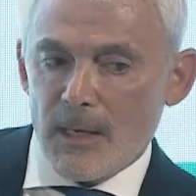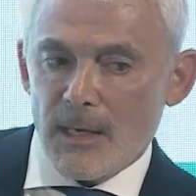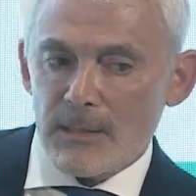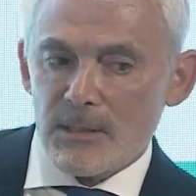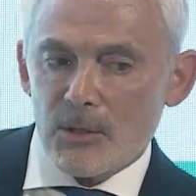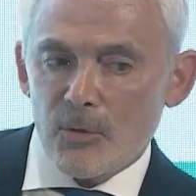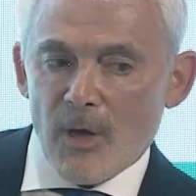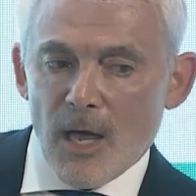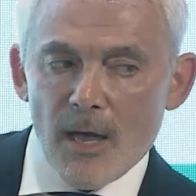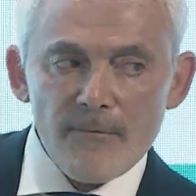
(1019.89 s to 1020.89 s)
is that you
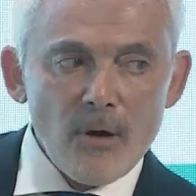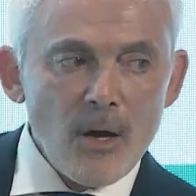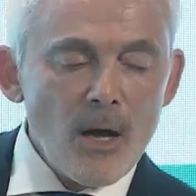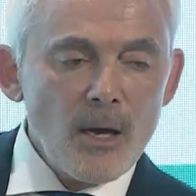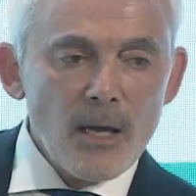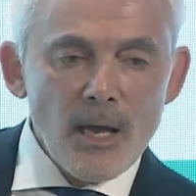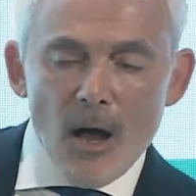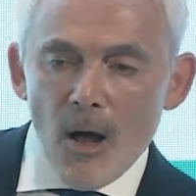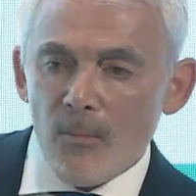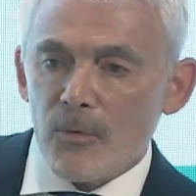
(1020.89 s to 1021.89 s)
have
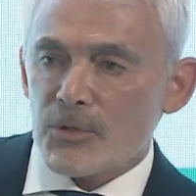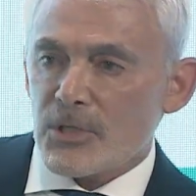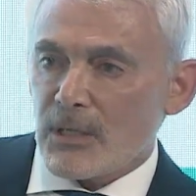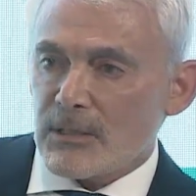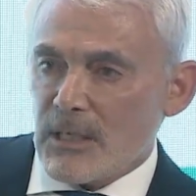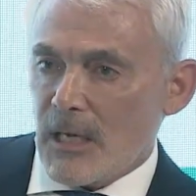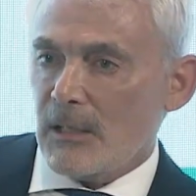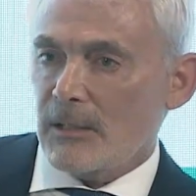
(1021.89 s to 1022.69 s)
almost daily